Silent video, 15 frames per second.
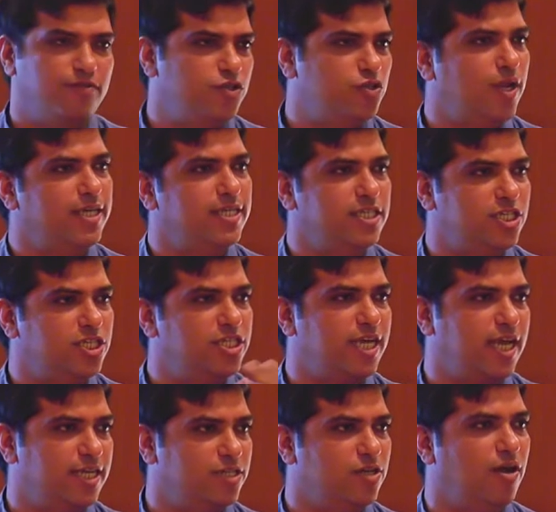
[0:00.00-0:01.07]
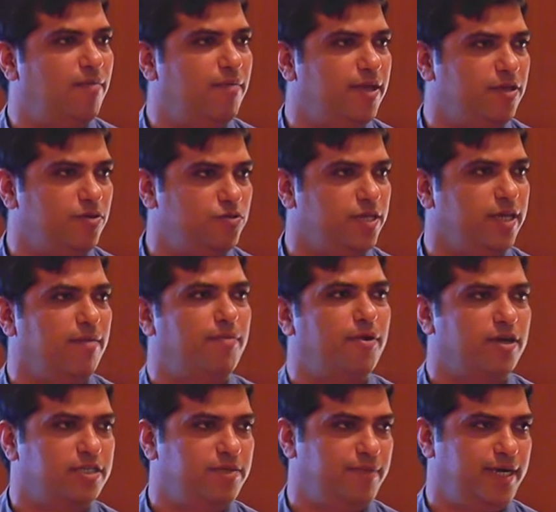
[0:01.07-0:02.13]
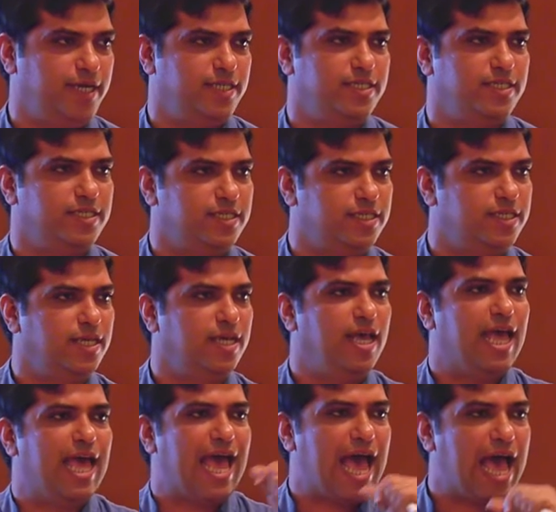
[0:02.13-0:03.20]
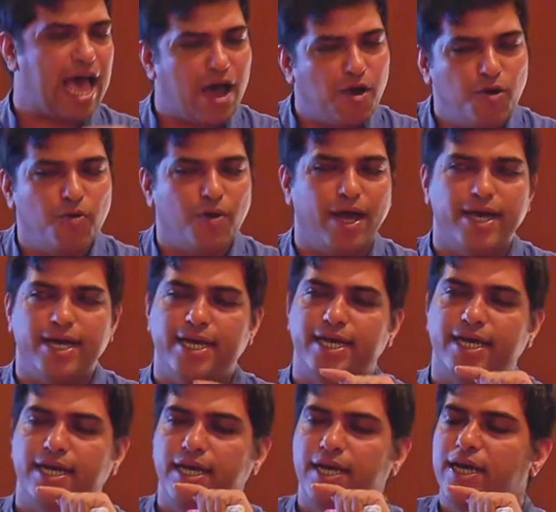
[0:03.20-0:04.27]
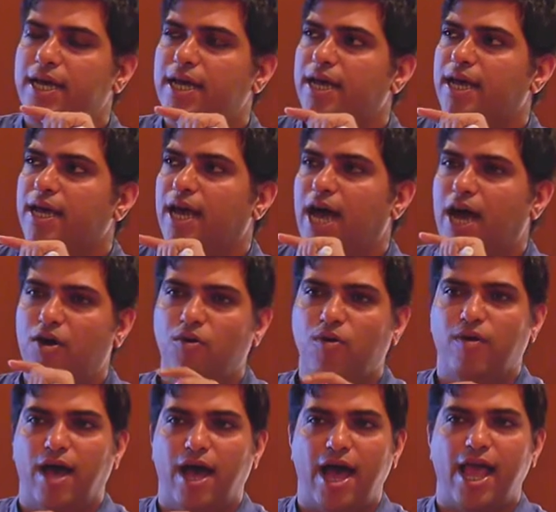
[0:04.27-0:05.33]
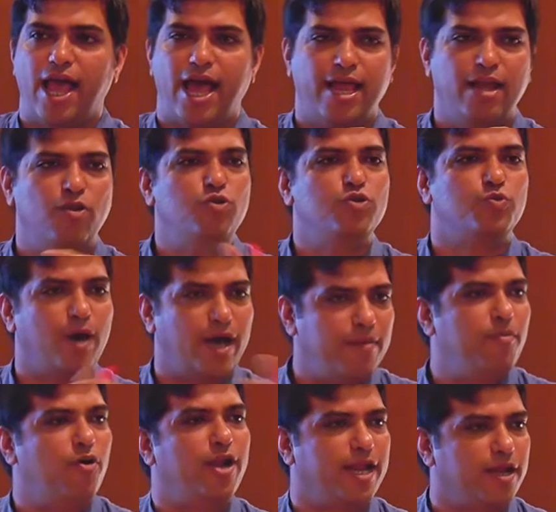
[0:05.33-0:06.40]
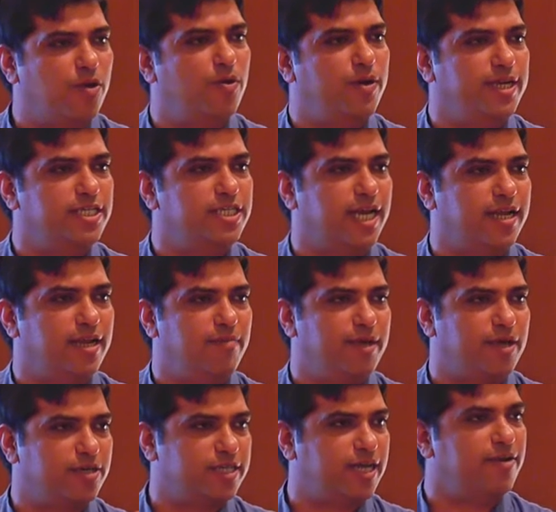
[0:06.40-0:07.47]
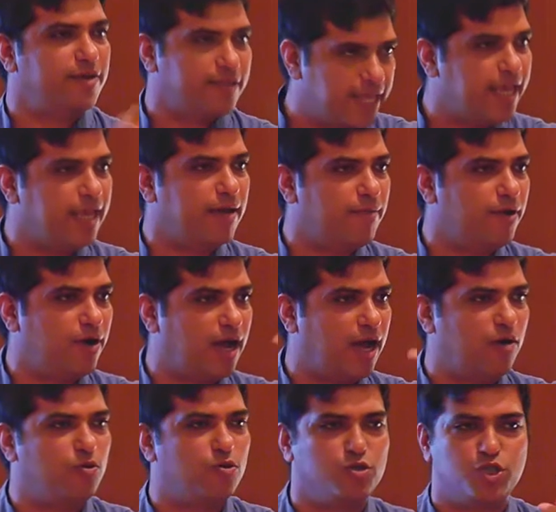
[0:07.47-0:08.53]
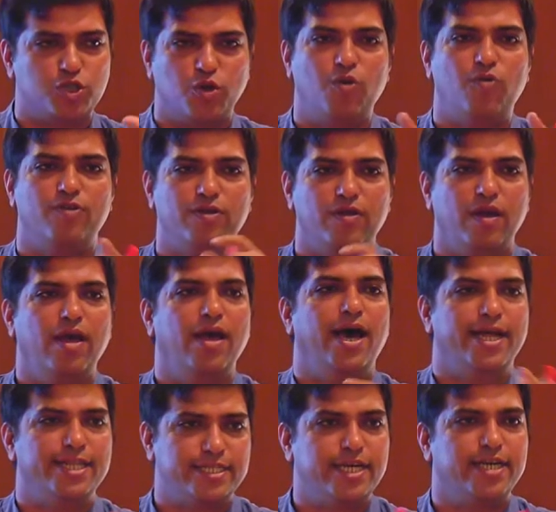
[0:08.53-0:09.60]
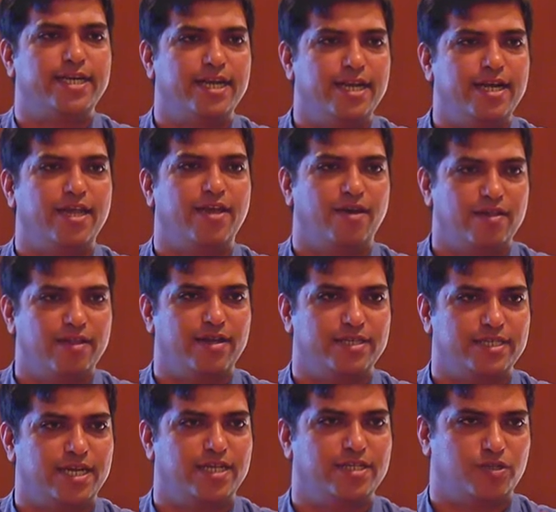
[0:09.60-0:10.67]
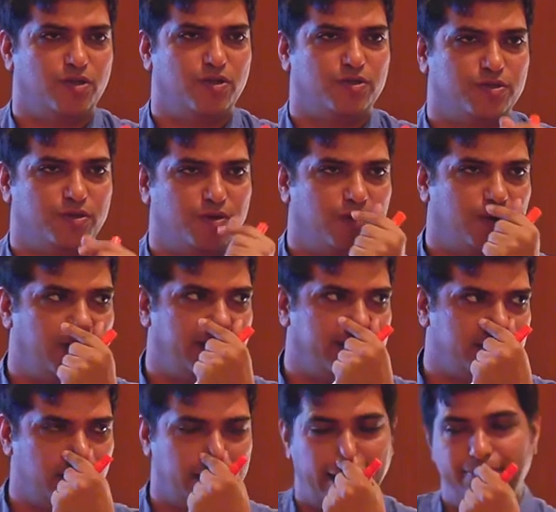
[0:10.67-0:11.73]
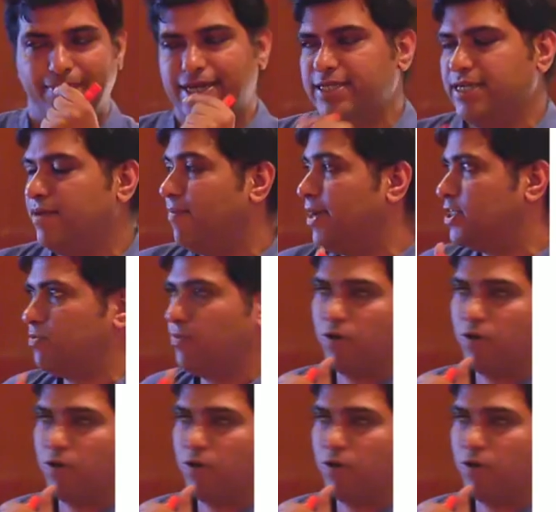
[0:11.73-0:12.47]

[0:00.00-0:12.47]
visualization challenge normally using approximate engines is how do I how do I, I lose one more encoding channel because I have to think about how to show with uncertainty on the results also, right? So that makes it a much